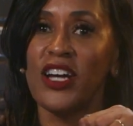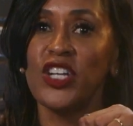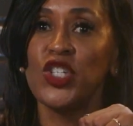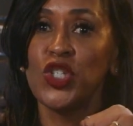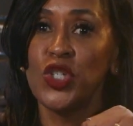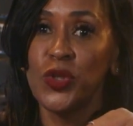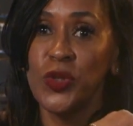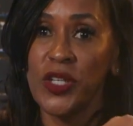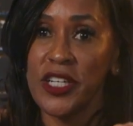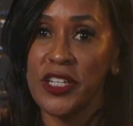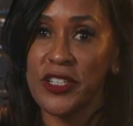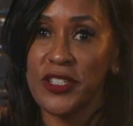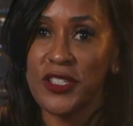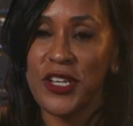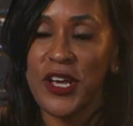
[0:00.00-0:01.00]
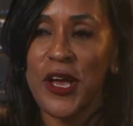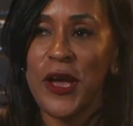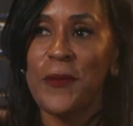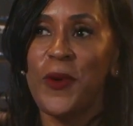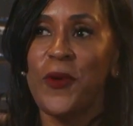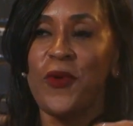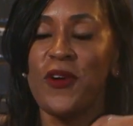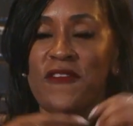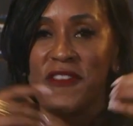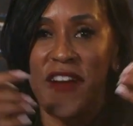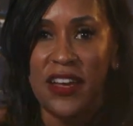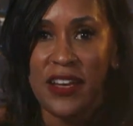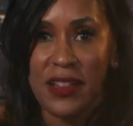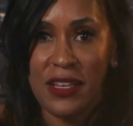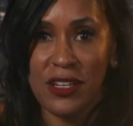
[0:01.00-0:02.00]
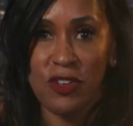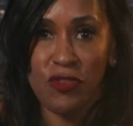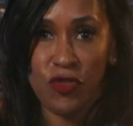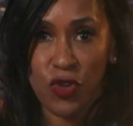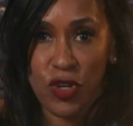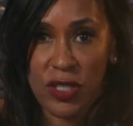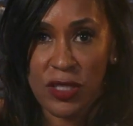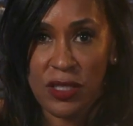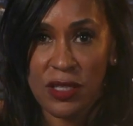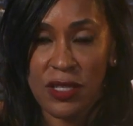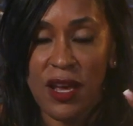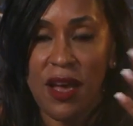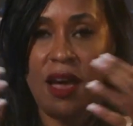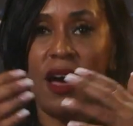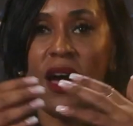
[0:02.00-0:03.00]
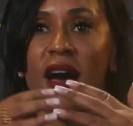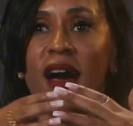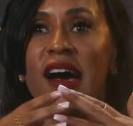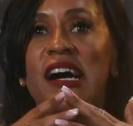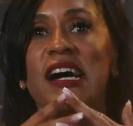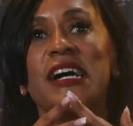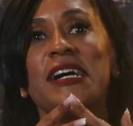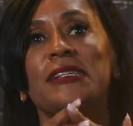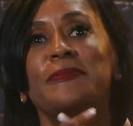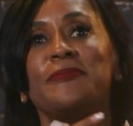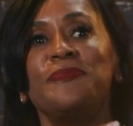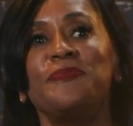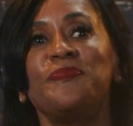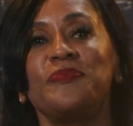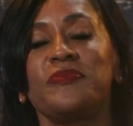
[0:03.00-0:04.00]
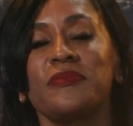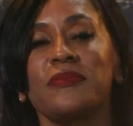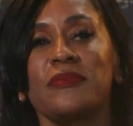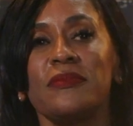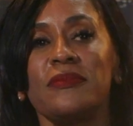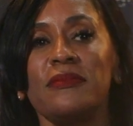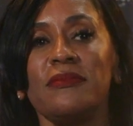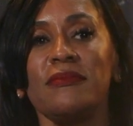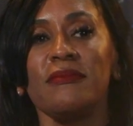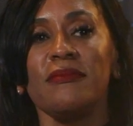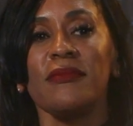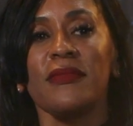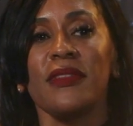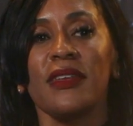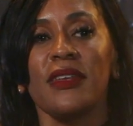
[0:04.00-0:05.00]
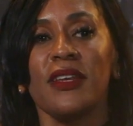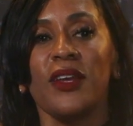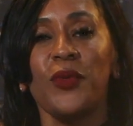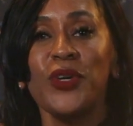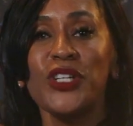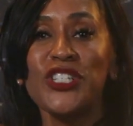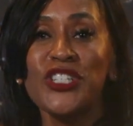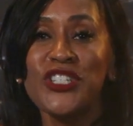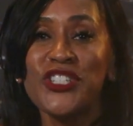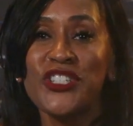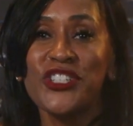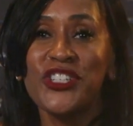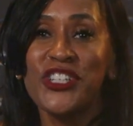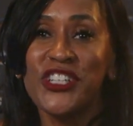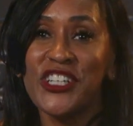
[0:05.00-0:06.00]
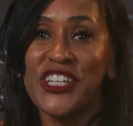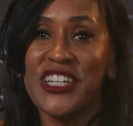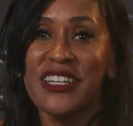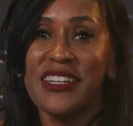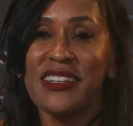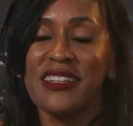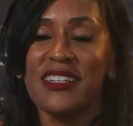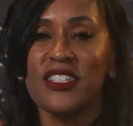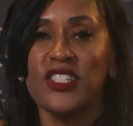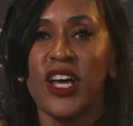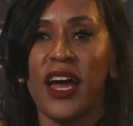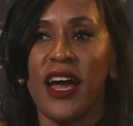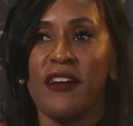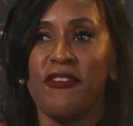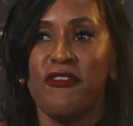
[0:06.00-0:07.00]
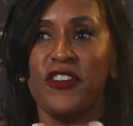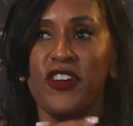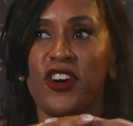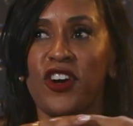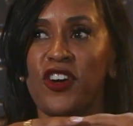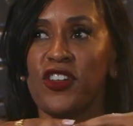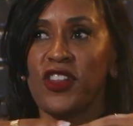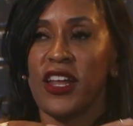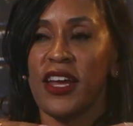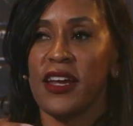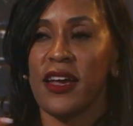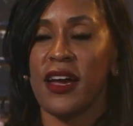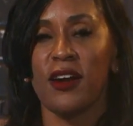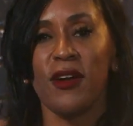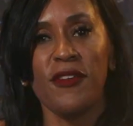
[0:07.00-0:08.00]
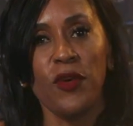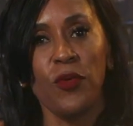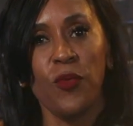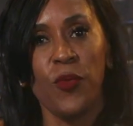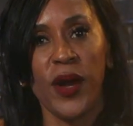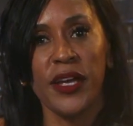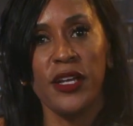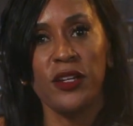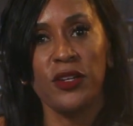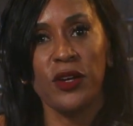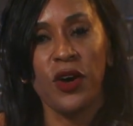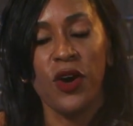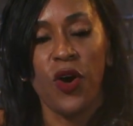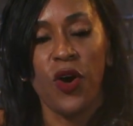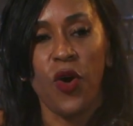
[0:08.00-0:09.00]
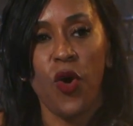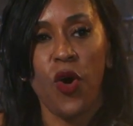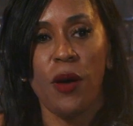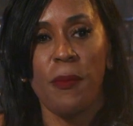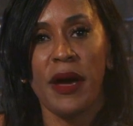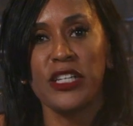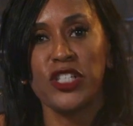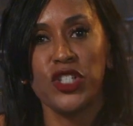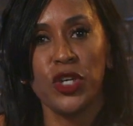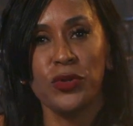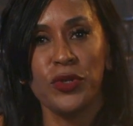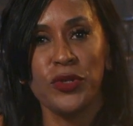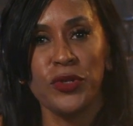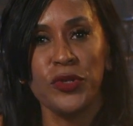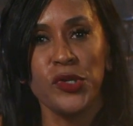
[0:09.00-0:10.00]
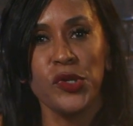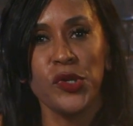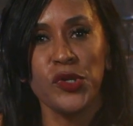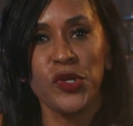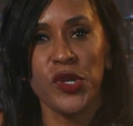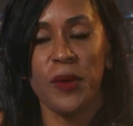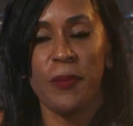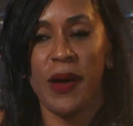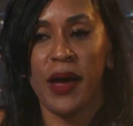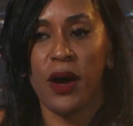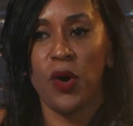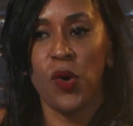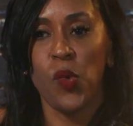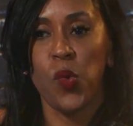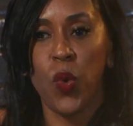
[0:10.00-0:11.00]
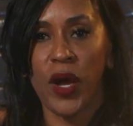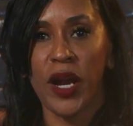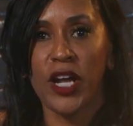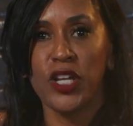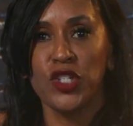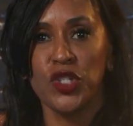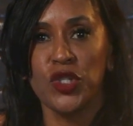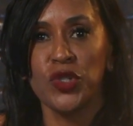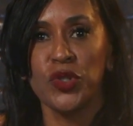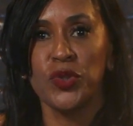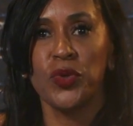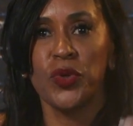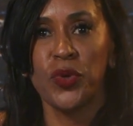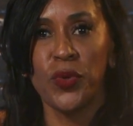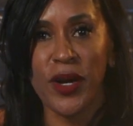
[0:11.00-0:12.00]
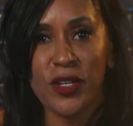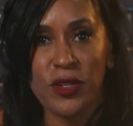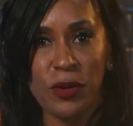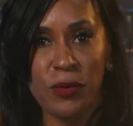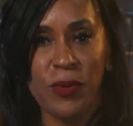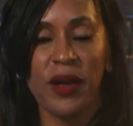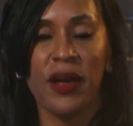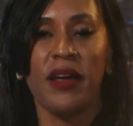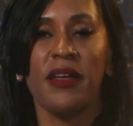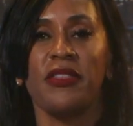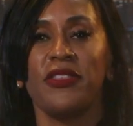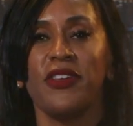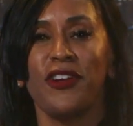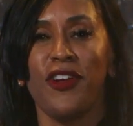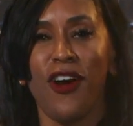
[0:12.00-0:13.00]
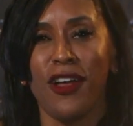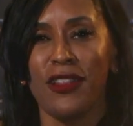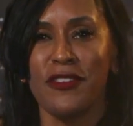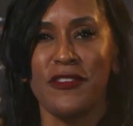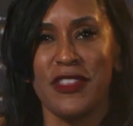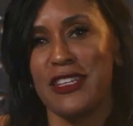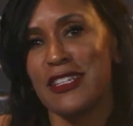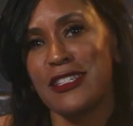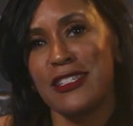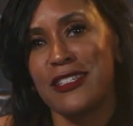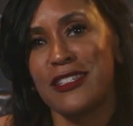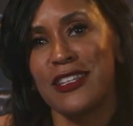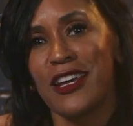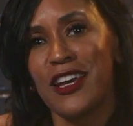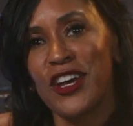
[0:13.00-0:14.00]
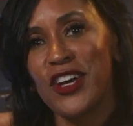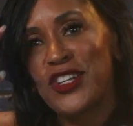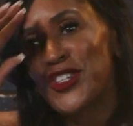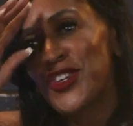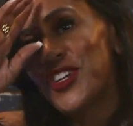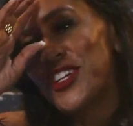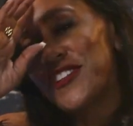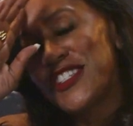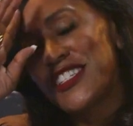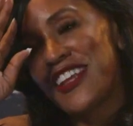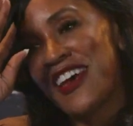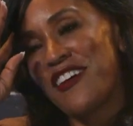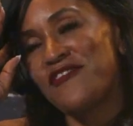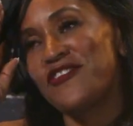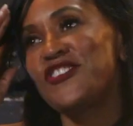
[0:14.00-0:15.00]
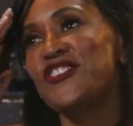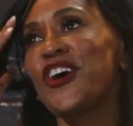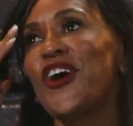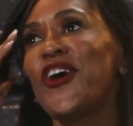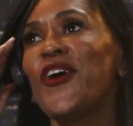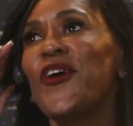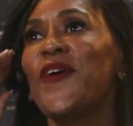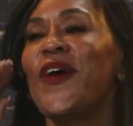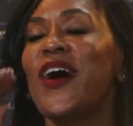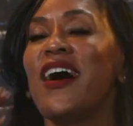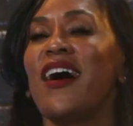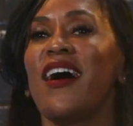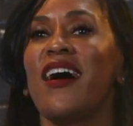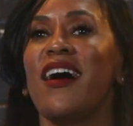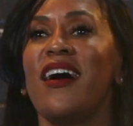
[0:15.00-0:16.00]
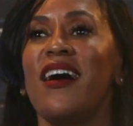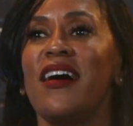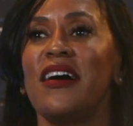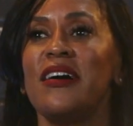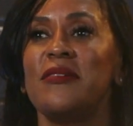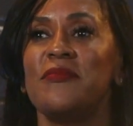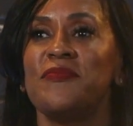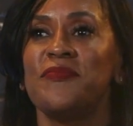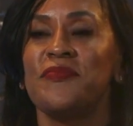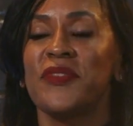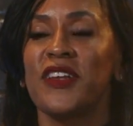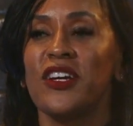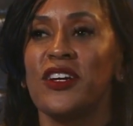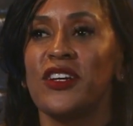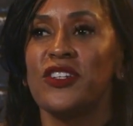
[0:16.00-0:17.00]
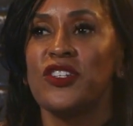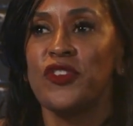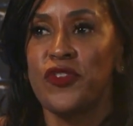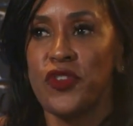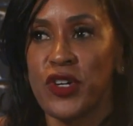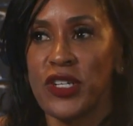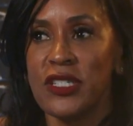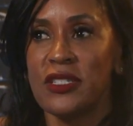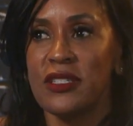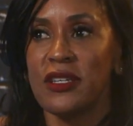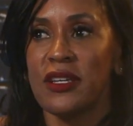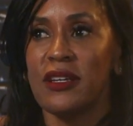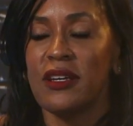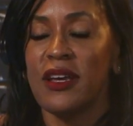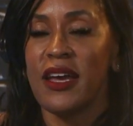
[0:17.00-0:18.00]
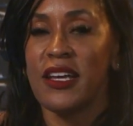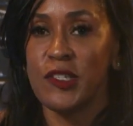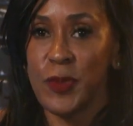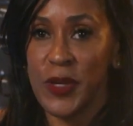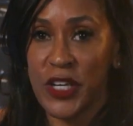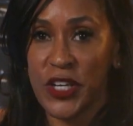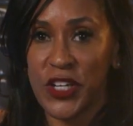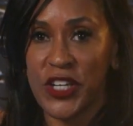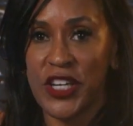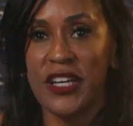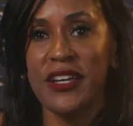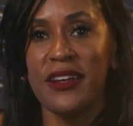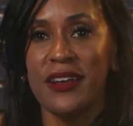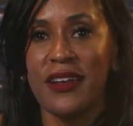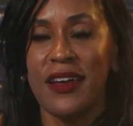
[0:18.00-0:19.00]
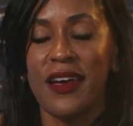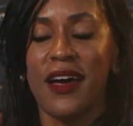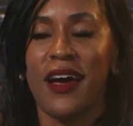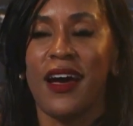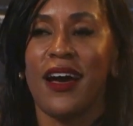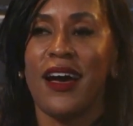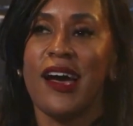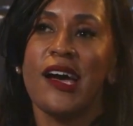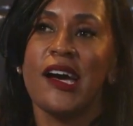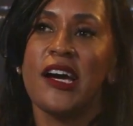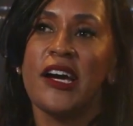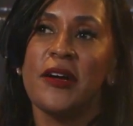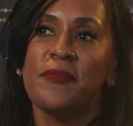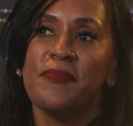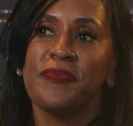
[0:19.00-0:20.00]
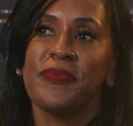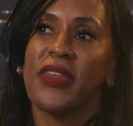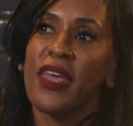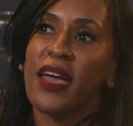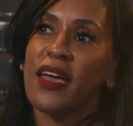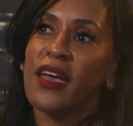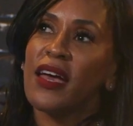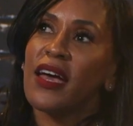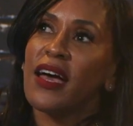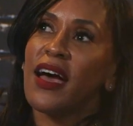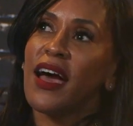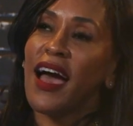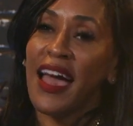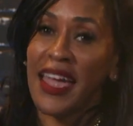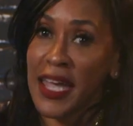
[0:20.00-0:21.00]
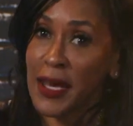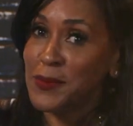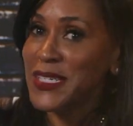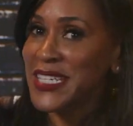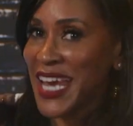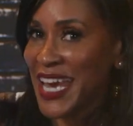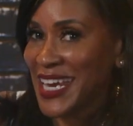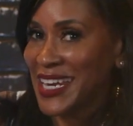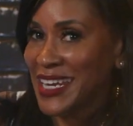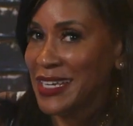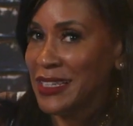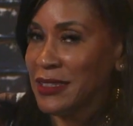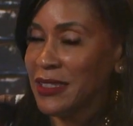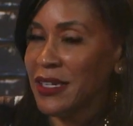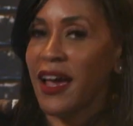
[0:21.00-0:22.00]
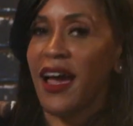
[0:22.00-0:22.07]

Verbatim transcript: Two years. But we're finally divorced. Um, which is good because I feel like I don't have a weight on my shoulders about what I do, who I do it with, and all of this sort of stuff. So, um, divorce has been good. Um, I am dating.